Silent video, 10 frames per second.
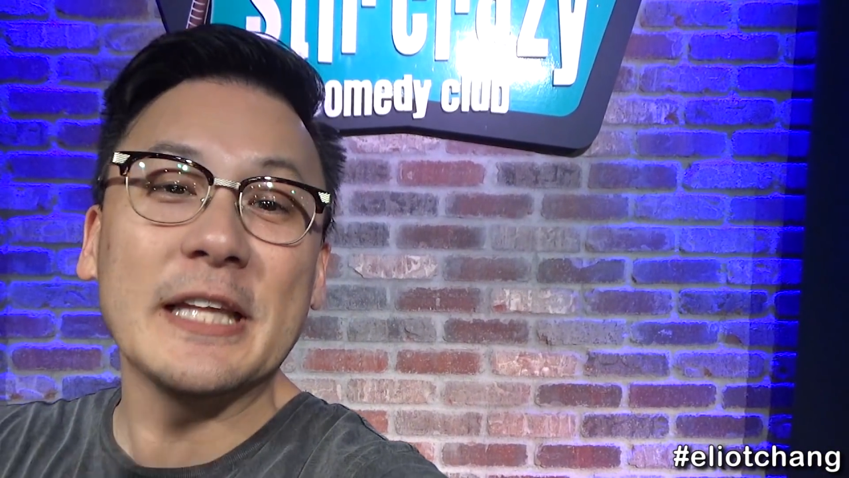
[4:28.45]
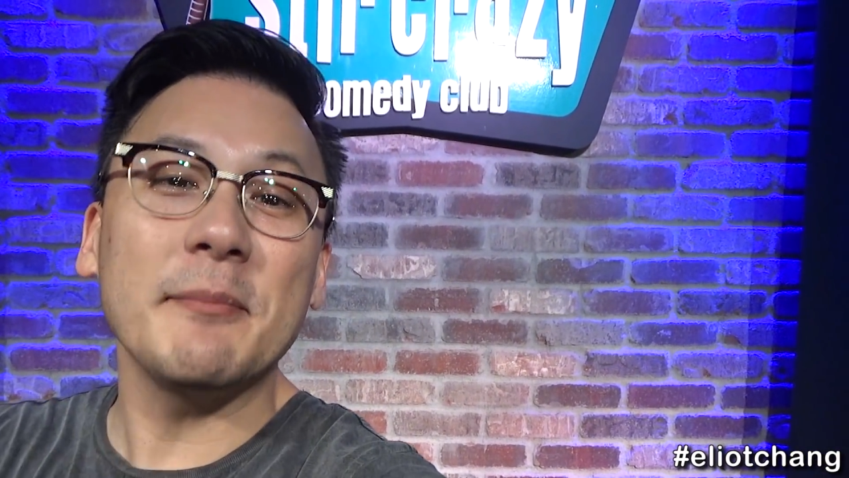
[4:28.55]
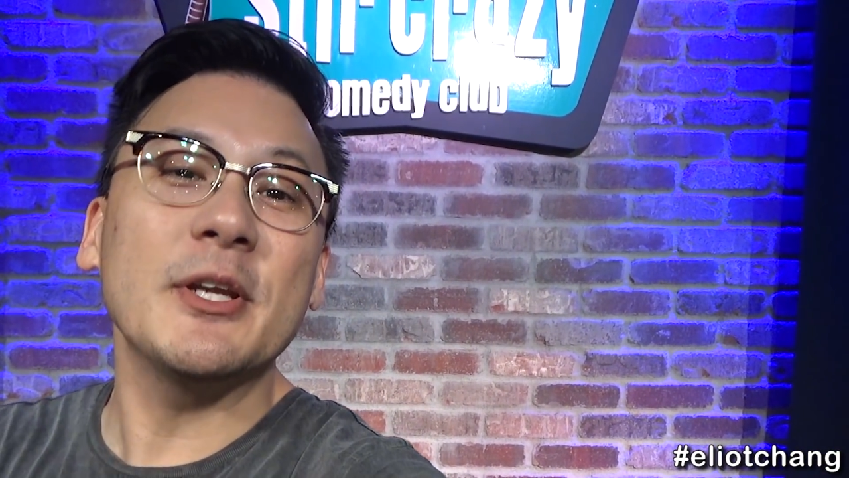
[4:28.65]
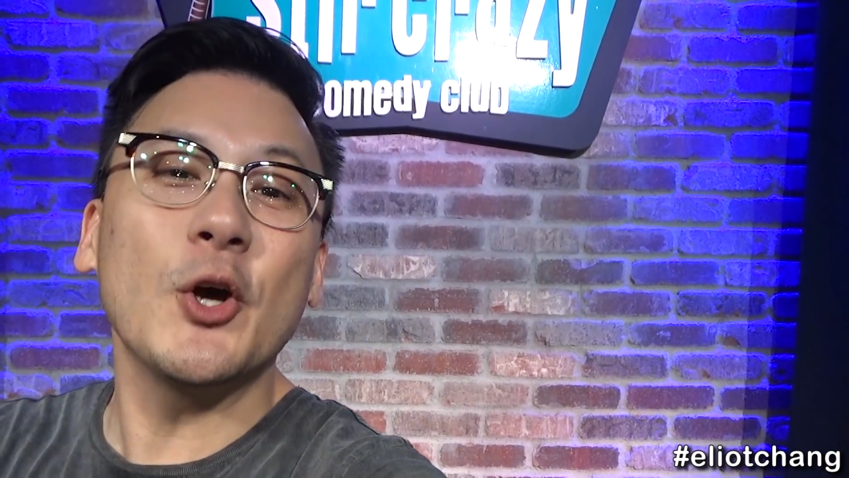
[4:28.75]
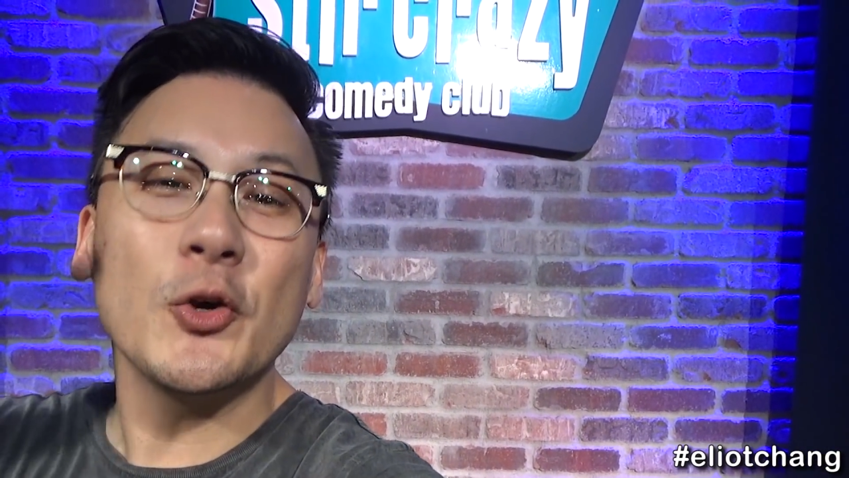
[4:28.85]
Let
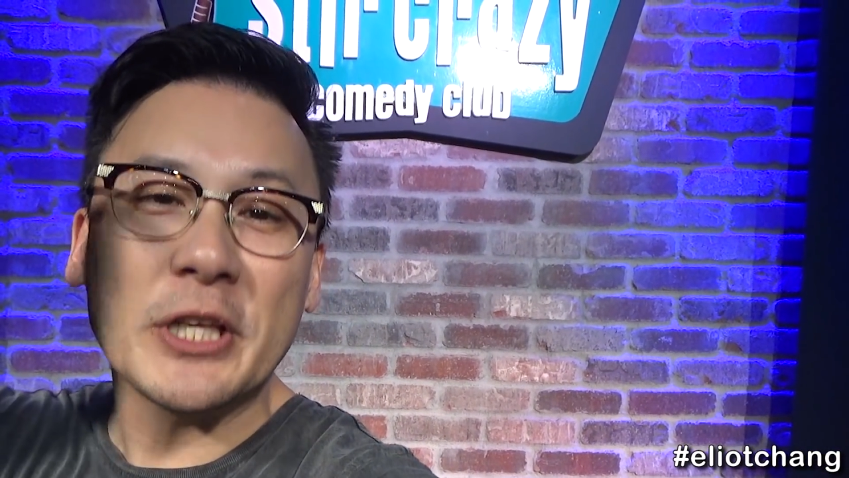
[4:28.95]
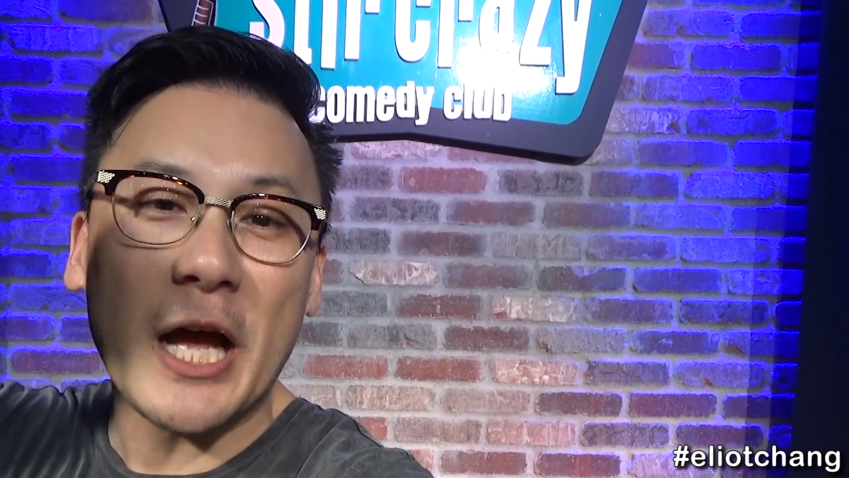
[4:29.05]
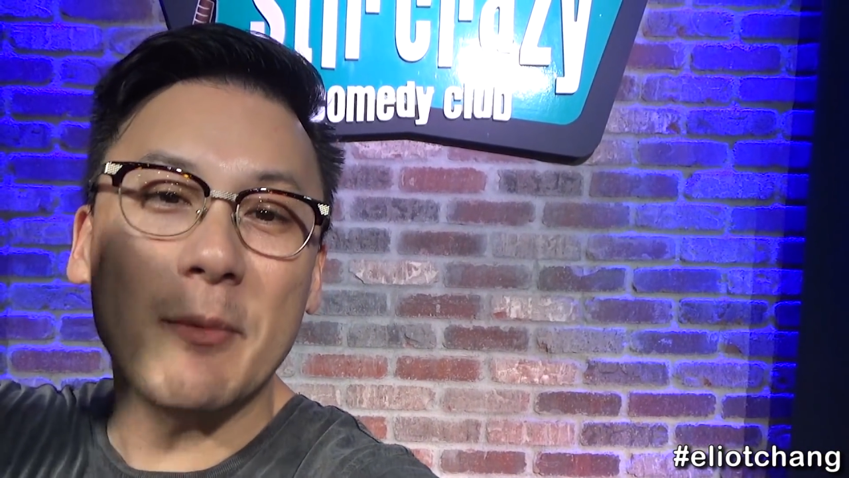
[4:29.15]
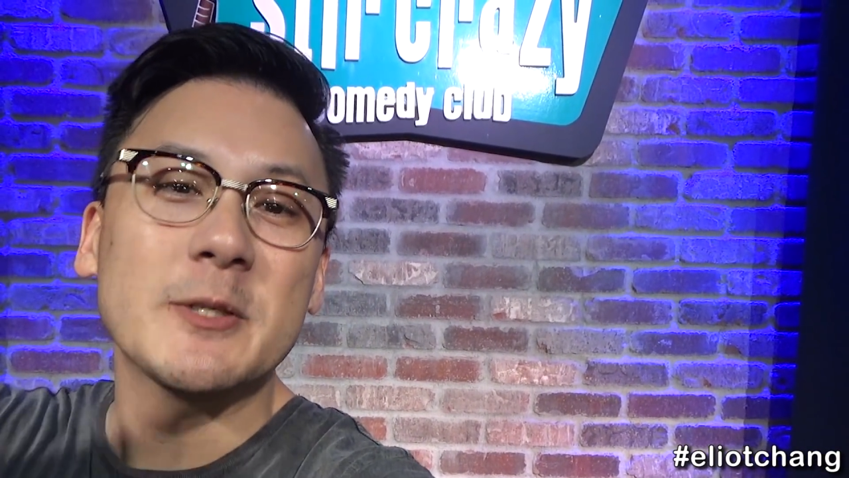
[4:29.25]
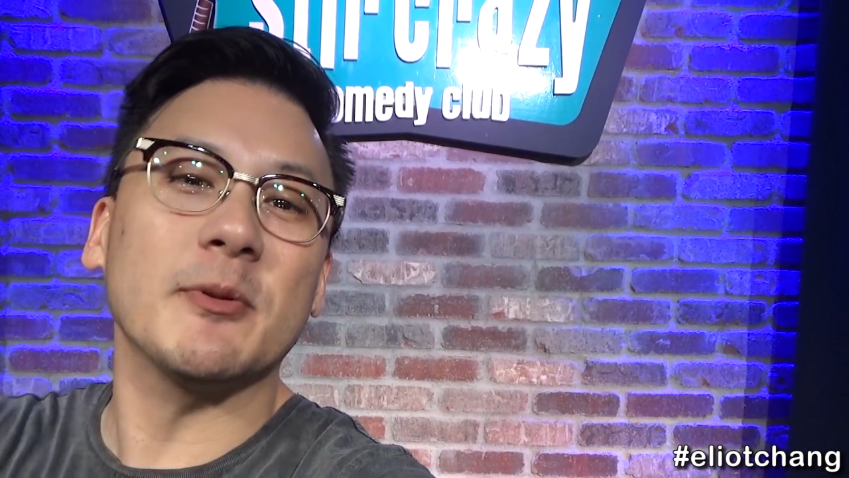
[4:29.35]
me know in the
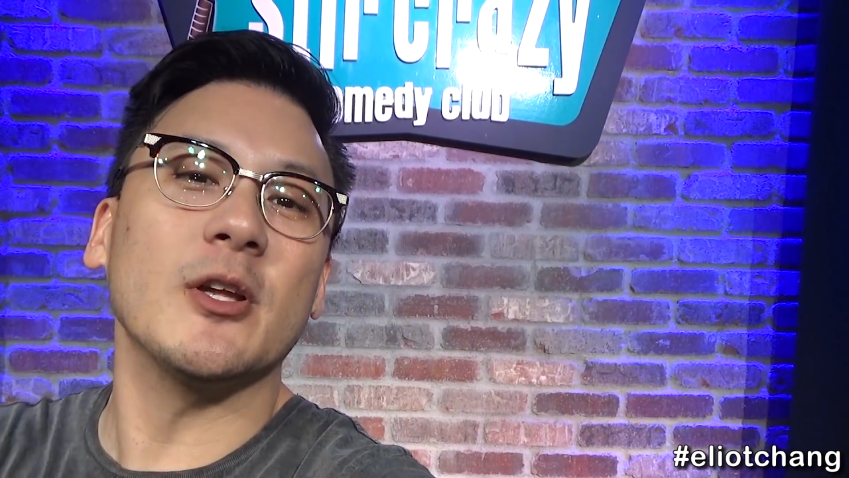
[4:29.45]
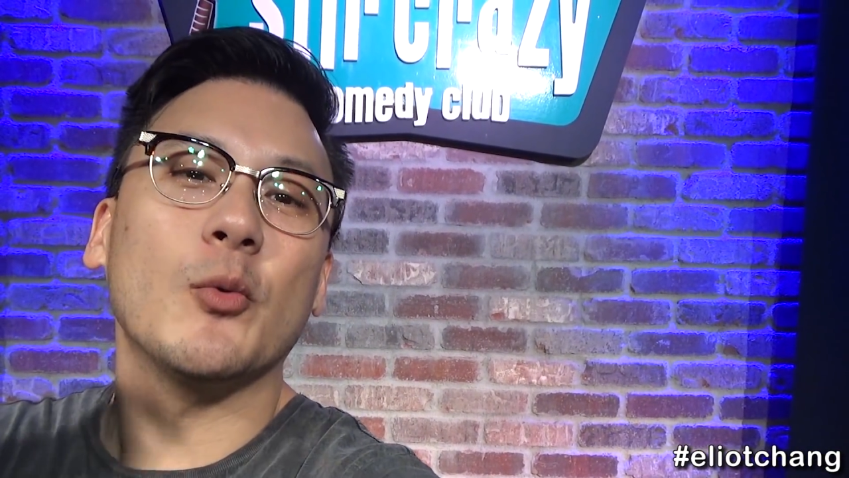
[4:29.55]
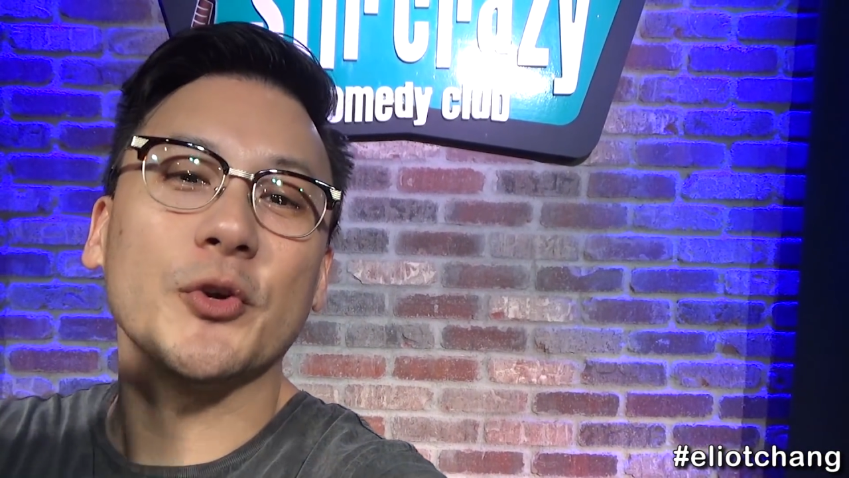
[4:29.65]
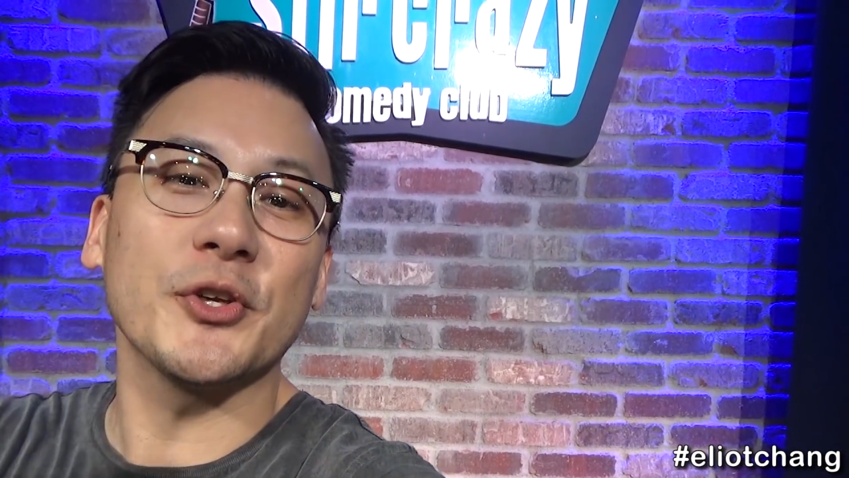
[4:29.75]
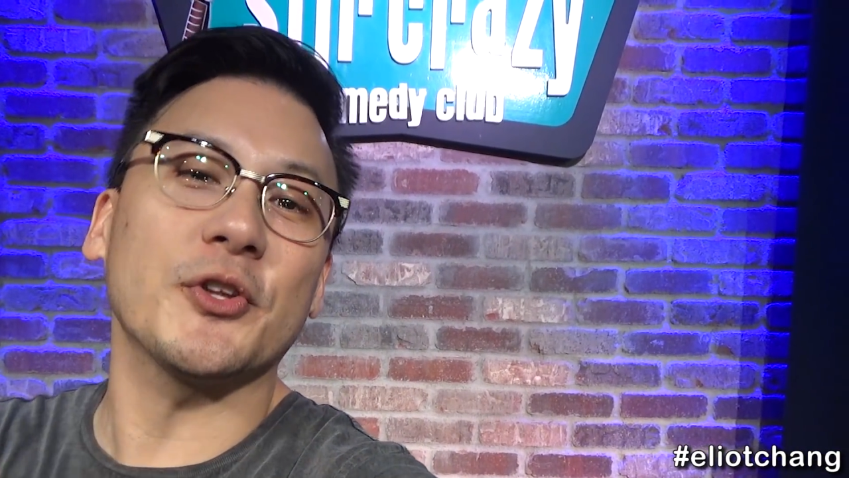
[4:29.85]
comments below
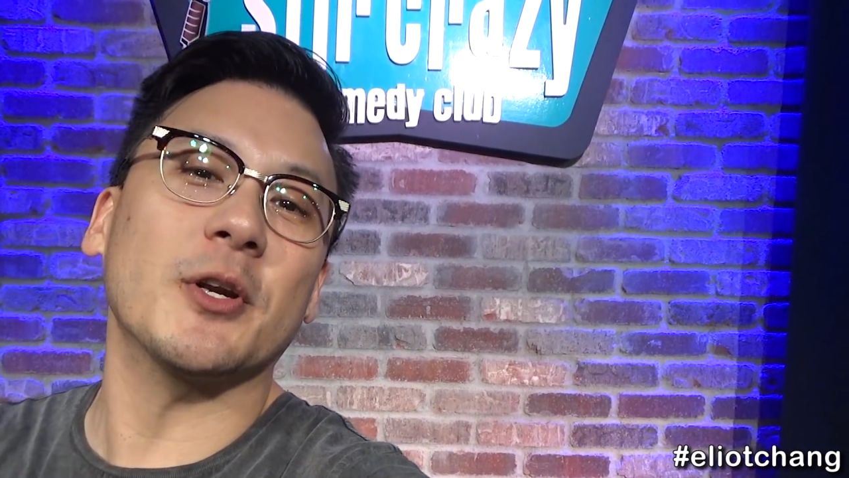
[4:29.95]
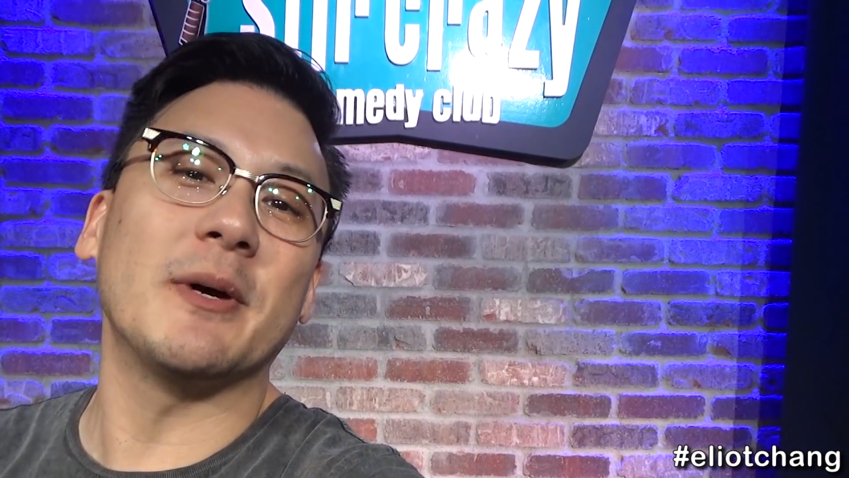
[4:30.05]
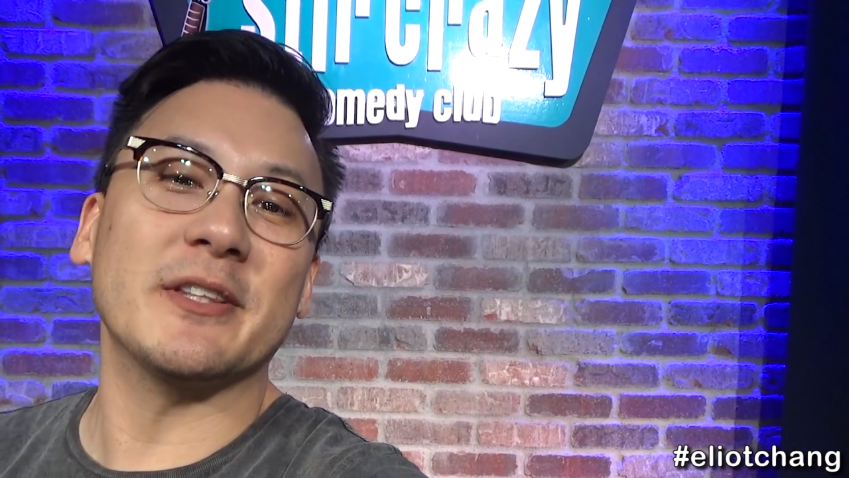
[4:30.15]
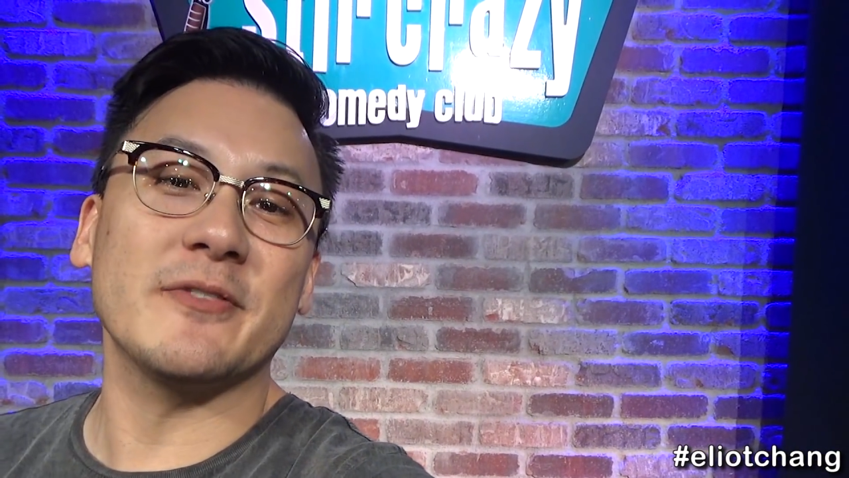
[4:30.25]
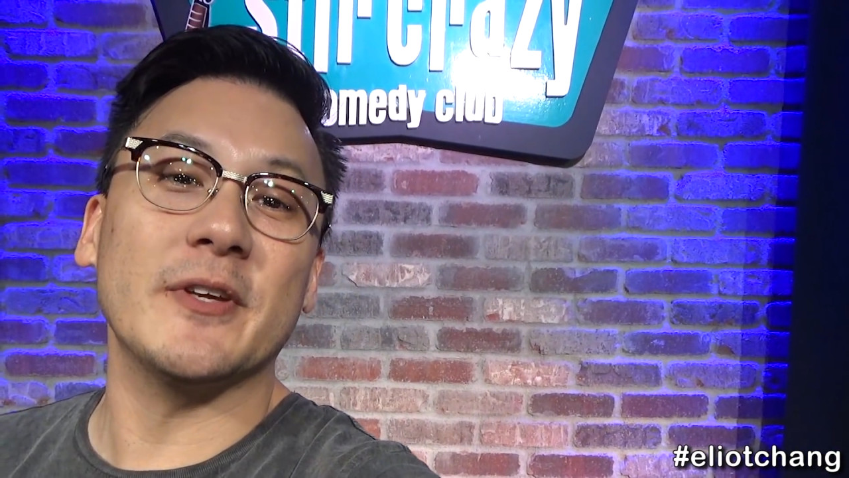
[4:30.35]
what you thought
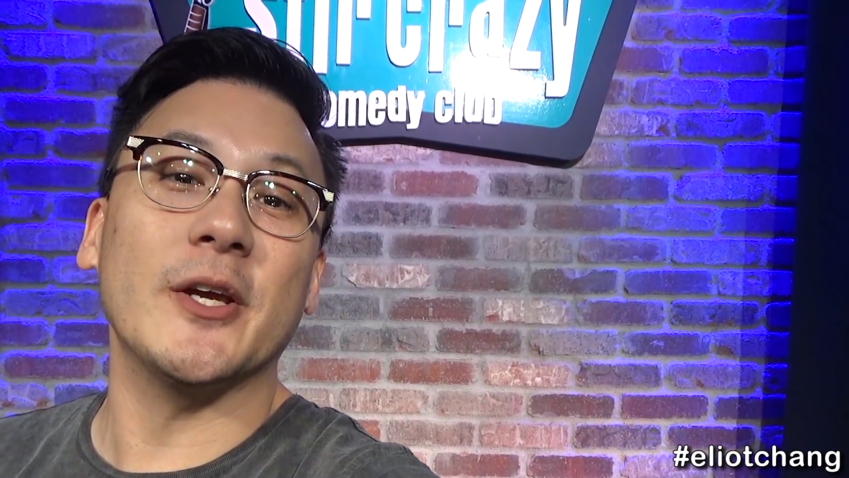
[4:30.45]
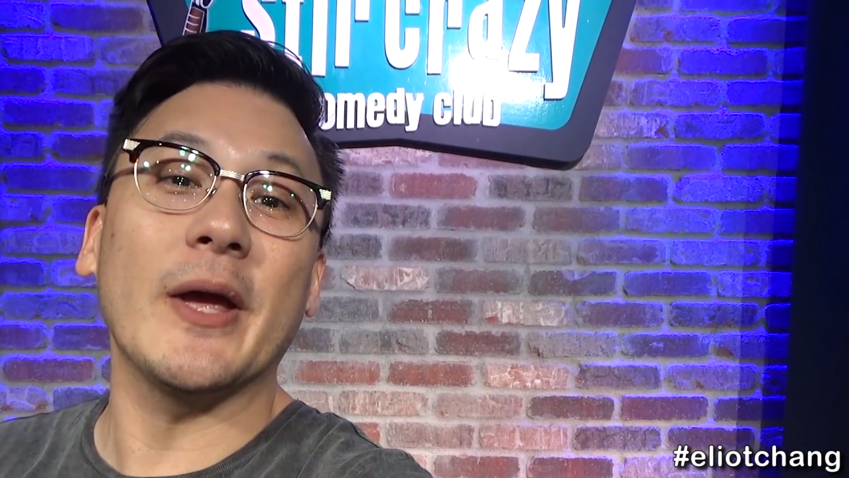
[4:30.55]
about this video,